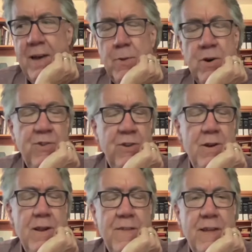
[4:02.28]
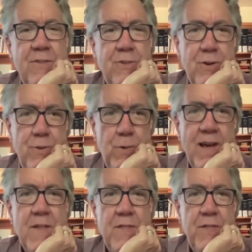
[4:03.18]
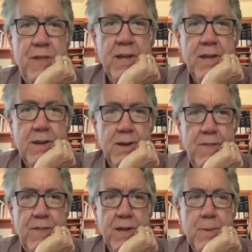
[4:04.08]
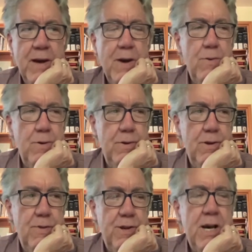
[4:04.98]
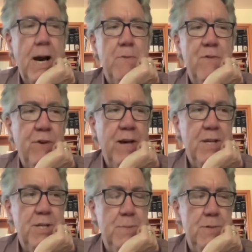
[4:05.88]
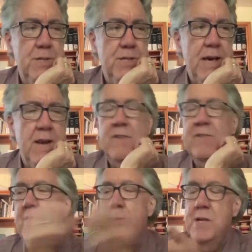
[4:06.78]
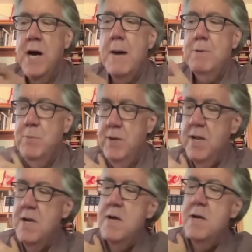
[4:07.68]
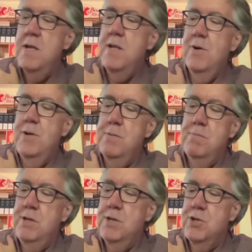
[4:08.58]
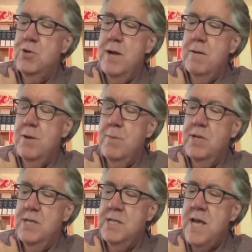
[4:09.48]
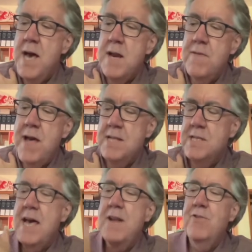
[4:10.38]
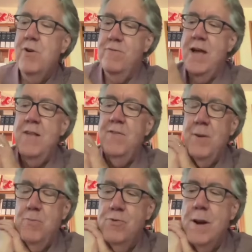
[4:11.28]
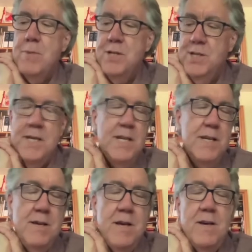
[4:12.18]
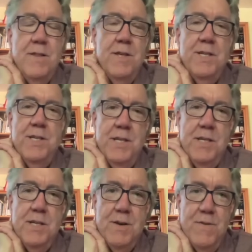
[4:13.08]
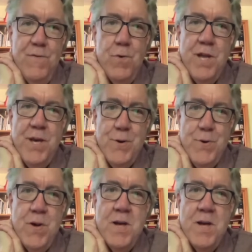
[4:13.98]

person. That's sort of the way I think. I think about, the Topps flagship set. It doesn't have to be Topps, but you just try and complete a set, and that set sort of ends up representing the season for you,